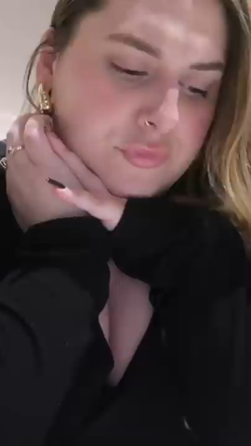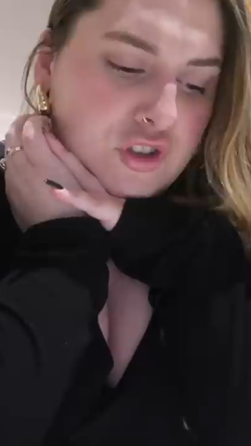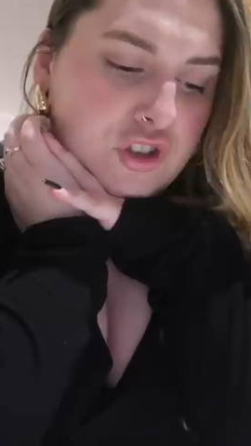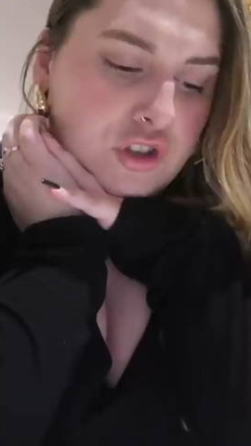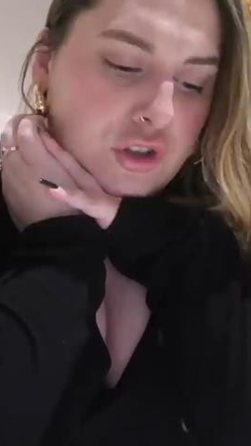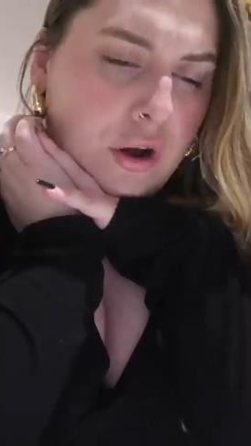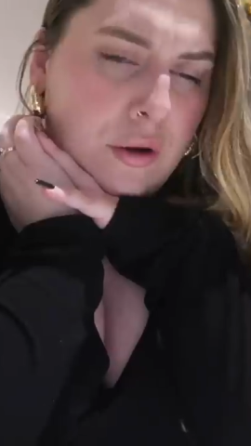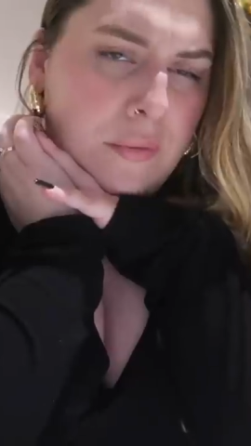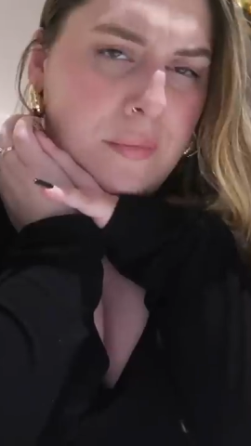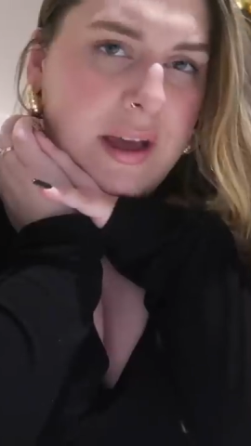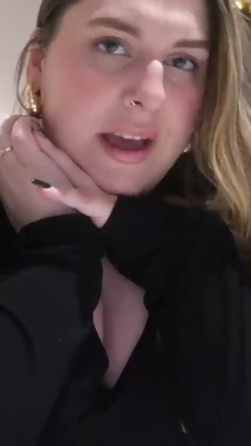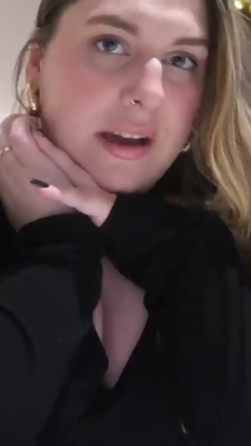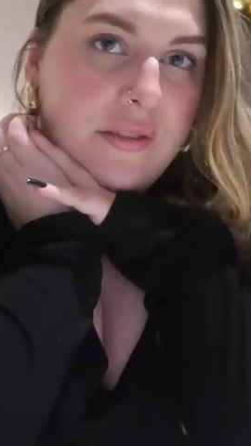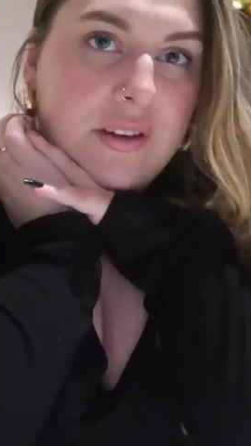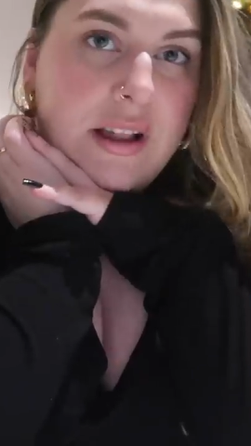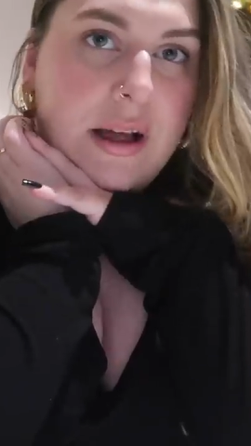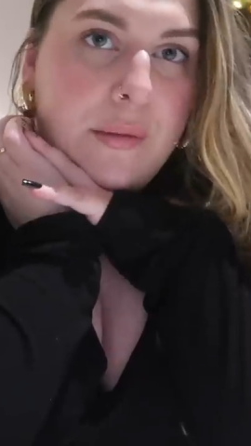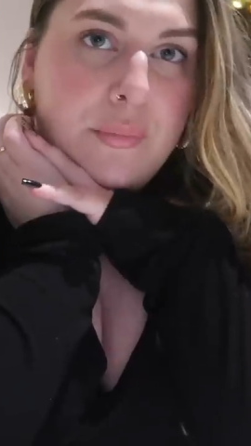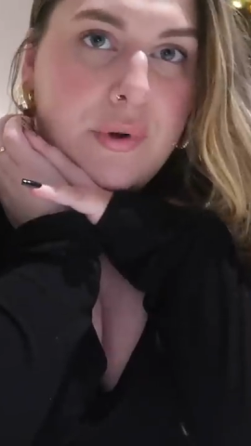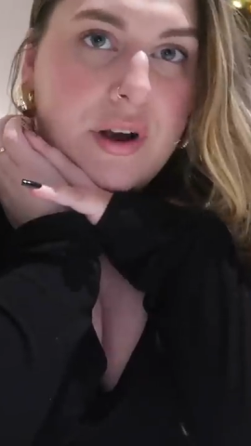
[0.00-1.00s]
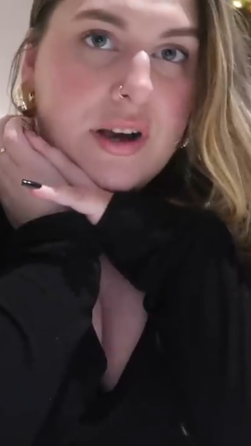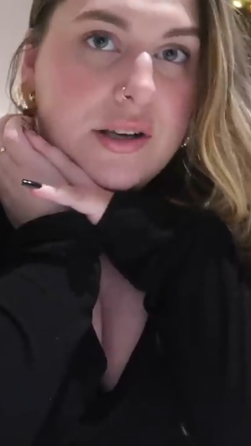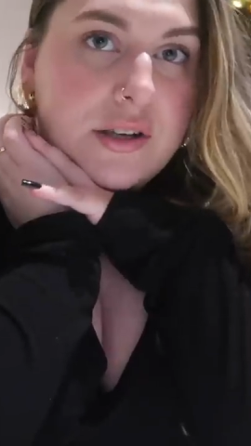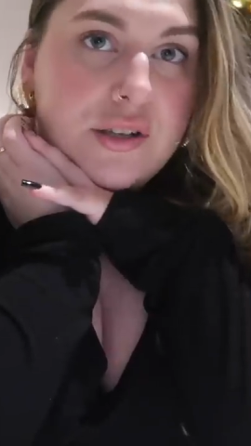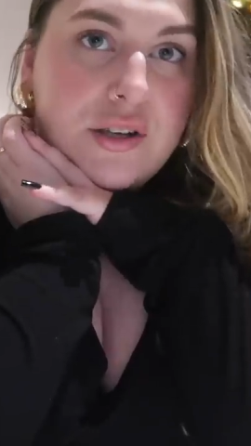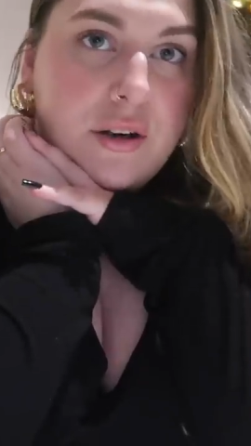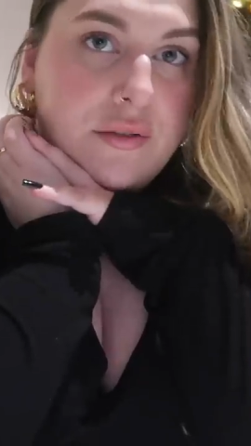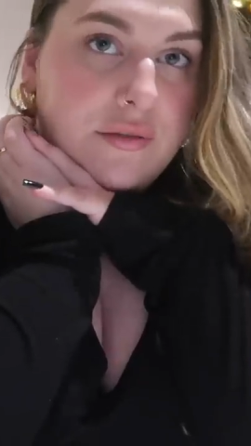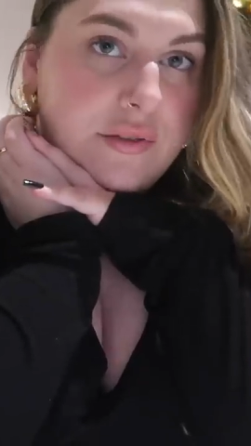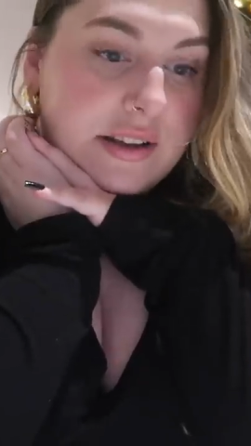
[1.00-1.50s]
stone baked flatbread,
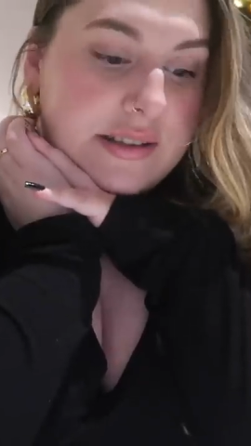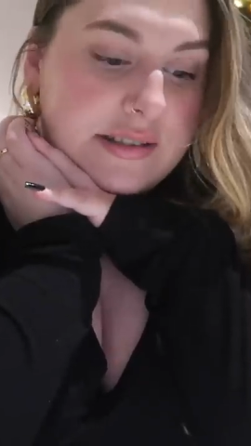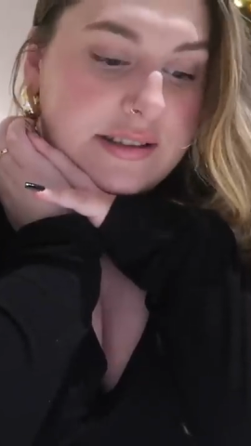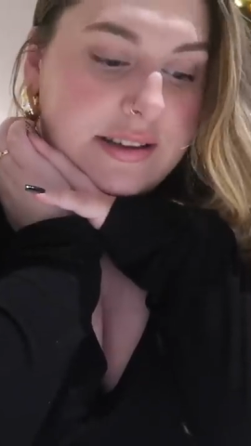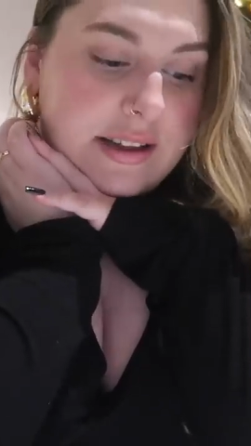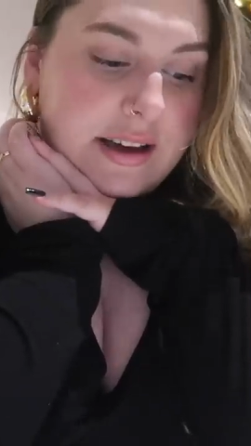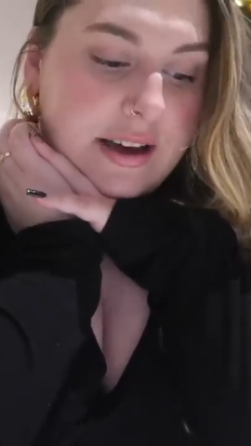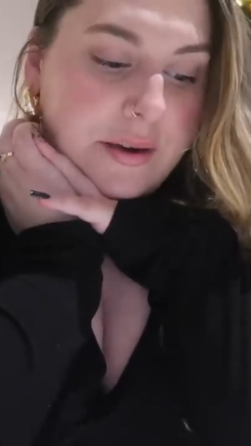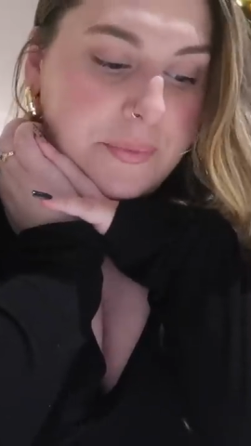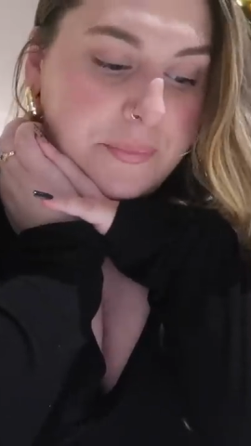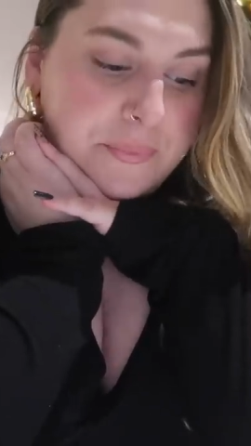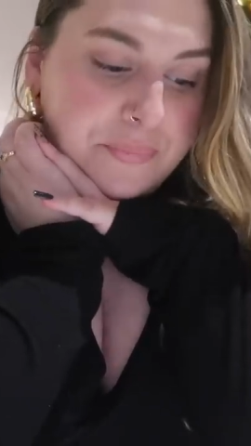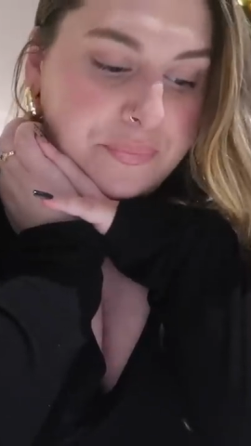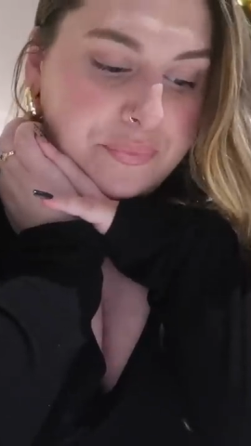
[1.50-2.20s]
don't fancy that.